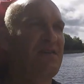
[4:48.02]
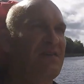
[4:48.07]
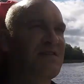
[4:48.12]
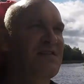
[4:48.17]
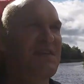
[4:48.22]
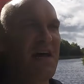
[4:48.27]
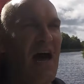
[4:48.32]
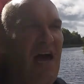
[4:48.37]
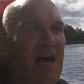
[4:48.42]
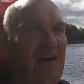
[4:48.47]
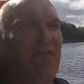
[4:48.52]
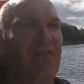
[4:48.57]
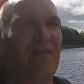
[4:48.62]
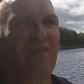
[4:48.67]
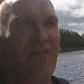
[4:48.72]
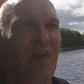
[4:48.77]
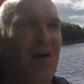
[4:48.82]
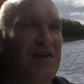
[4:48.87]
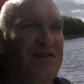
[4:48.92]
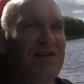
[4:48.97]
today for the
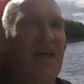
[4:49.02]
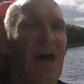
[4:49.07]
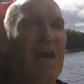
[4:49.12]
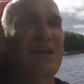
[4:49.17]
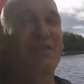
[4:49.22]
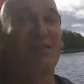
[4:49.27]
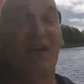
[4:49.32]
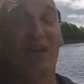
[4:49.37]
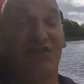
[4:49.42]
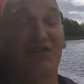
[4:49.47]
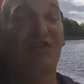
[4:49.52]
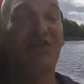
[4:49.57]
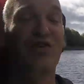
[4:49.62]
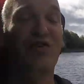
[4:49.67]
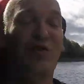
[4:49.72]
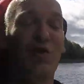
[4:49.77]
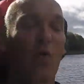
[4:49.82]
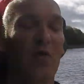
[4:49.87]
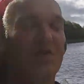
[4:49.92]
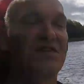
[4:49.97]
first day. It's actually the
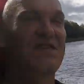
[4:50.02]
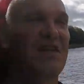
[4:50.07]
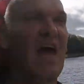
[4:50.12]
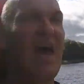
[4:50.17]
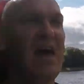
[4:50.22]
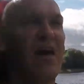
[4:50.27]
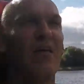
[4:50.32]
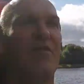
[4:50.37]
shortest day